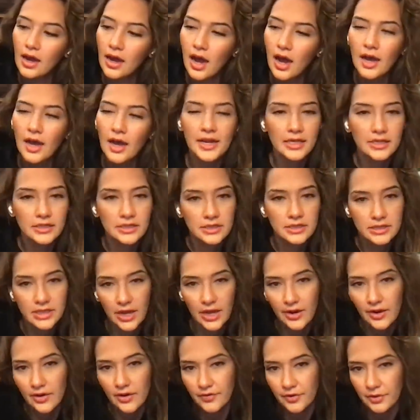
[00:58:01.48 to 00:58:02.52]

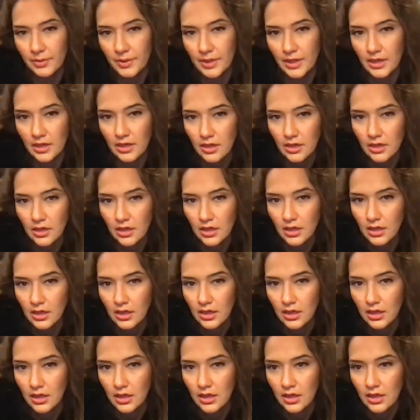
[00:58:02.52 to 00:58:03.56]
unnecessary for me
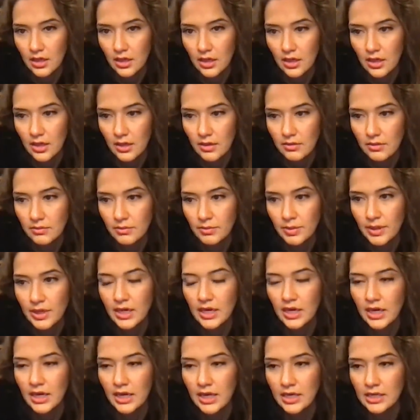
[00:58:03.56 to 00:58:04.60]

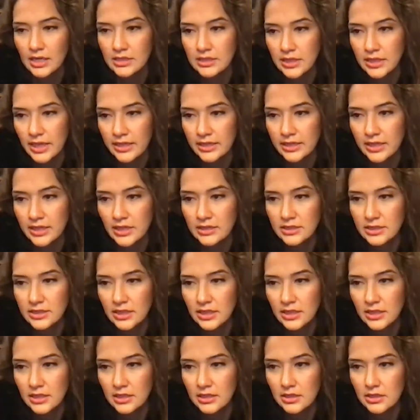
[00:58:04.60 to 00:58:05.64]
because it
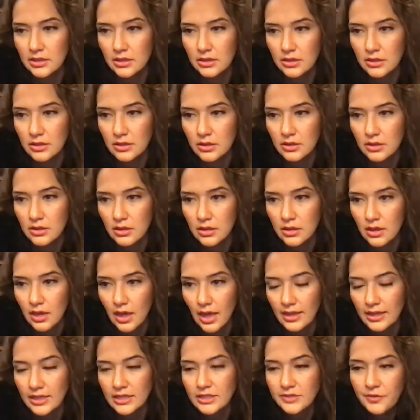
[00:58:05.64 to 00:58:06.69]
doesn't
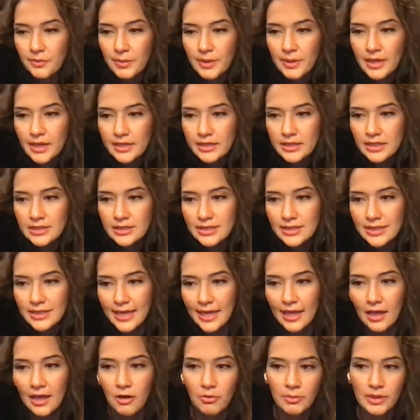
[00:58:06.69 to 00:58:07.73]
at least for me it doesn't
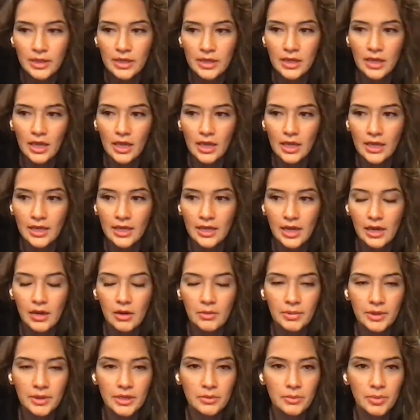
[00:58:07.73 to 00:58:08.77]
help me in how
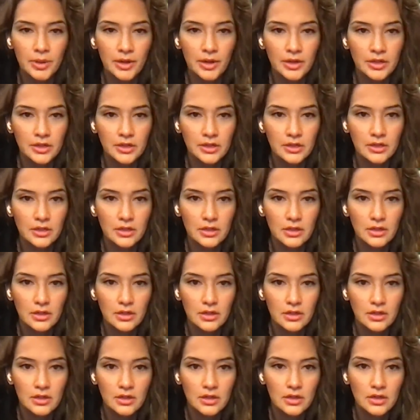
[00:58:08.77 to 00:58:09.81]
i'm going to parent
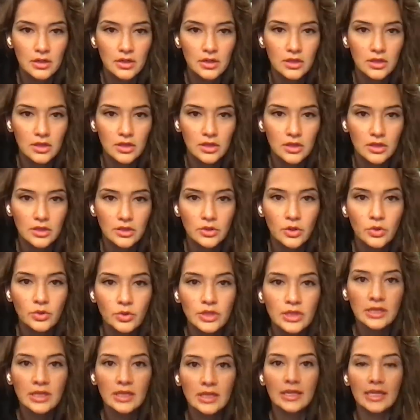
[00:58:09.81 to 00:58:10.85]
the
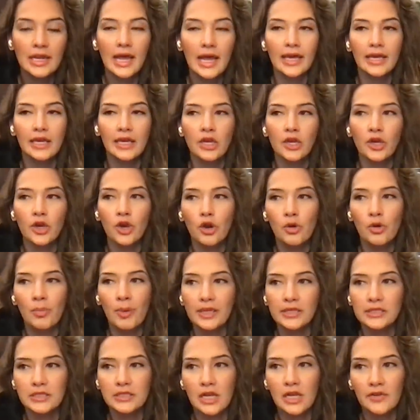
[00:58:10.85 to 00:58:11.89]
only thing that i can go
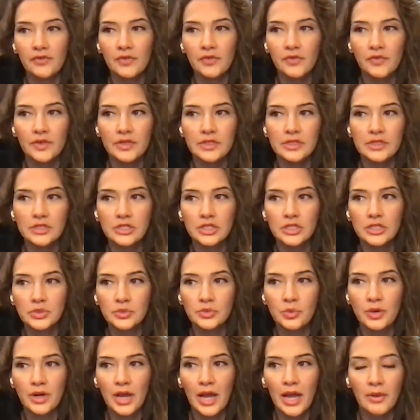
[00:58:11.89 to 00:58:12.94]
based off of is just
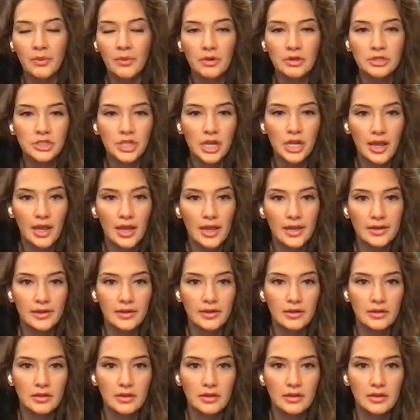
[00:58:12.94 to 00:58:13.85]
what i wish i had